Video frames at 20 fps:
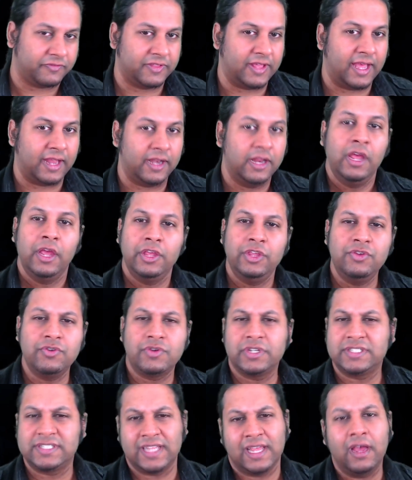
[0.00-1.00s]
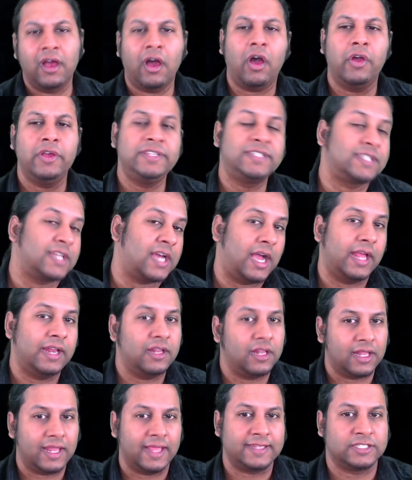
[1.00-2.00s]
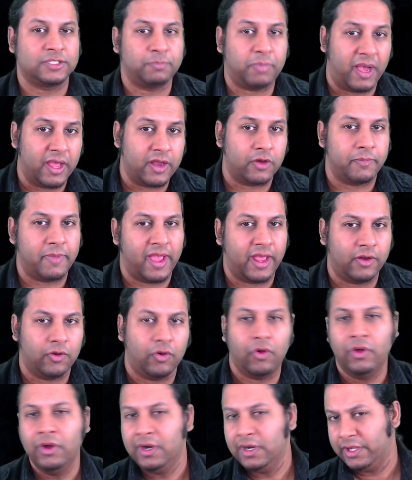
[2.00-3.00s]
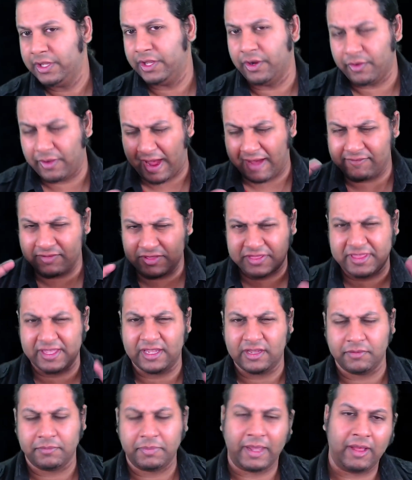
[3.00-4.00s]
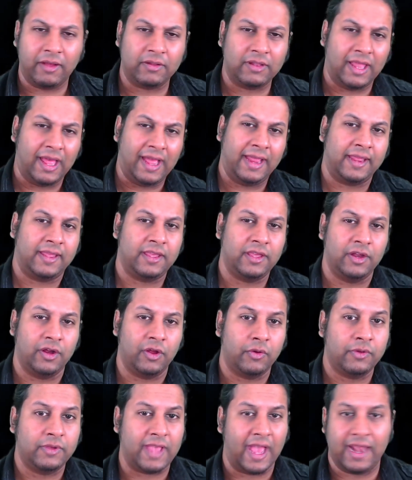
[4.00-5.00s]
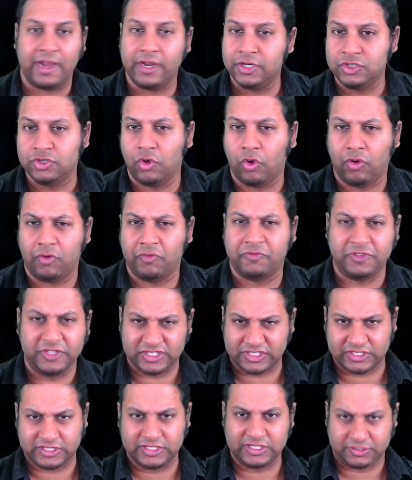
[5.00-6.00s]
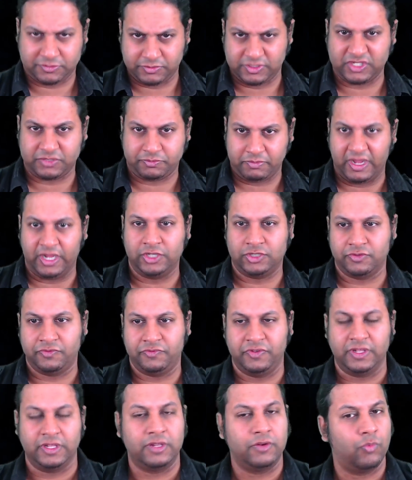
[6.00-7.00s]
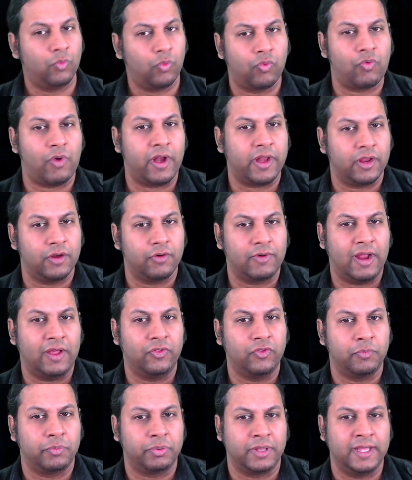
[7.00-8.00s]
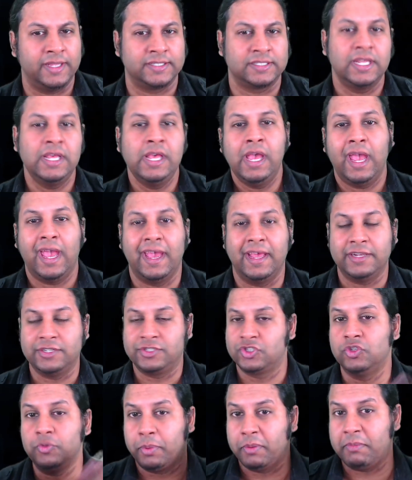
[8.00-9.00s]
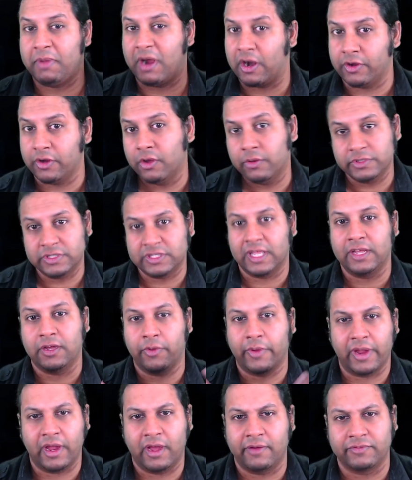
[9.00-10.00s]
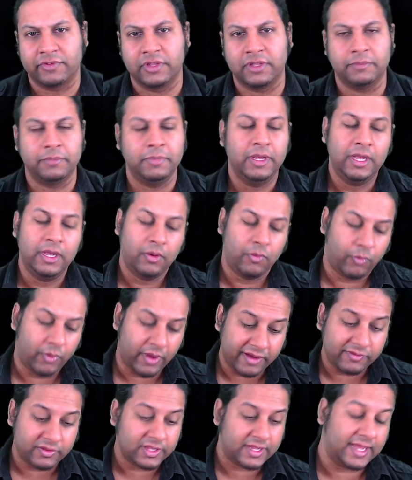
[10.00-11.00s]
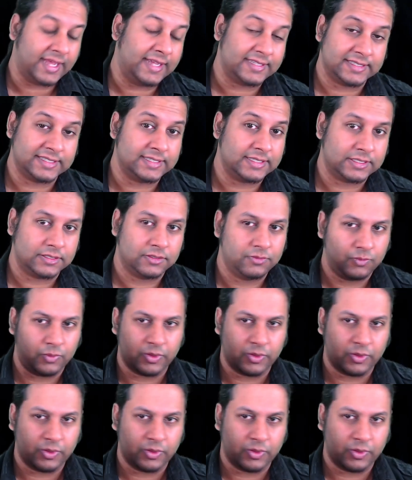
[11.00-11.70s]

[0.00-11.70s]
that, you could say, oh, he's kind of like Spider-Man, or, have a think about, like, Ganondorf, this major villain running around the place, and Super Mario is, like, going after them. Whatever the case is,